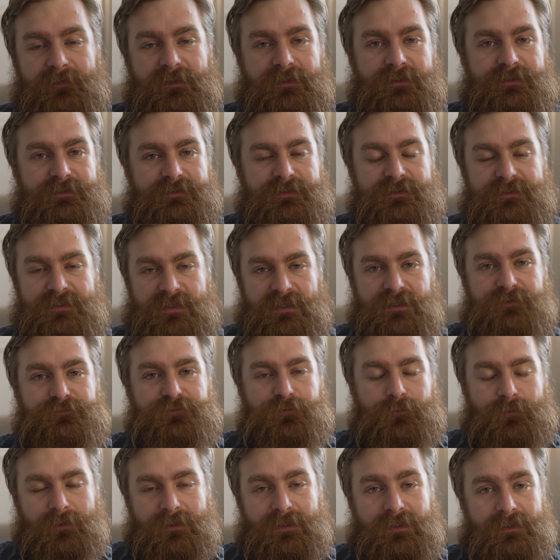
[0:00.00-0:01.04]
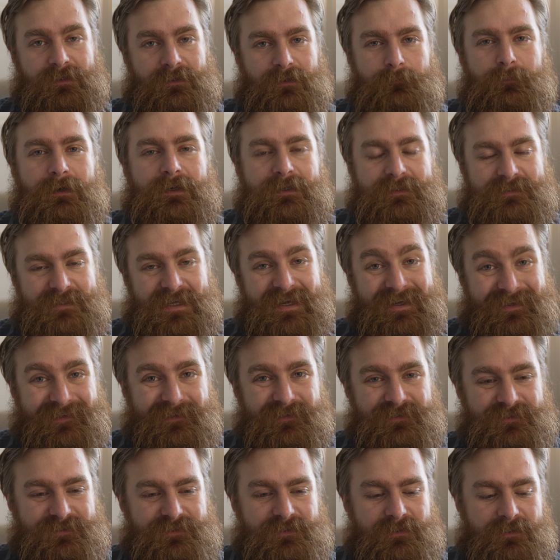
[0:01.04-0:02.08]
is the T-14 Armata
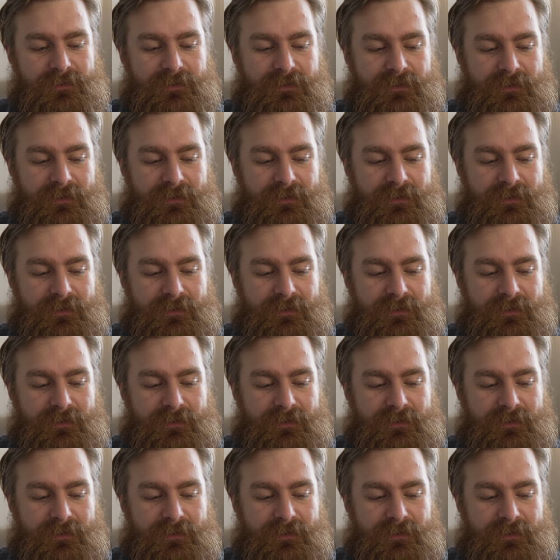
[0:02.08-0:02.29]
tanks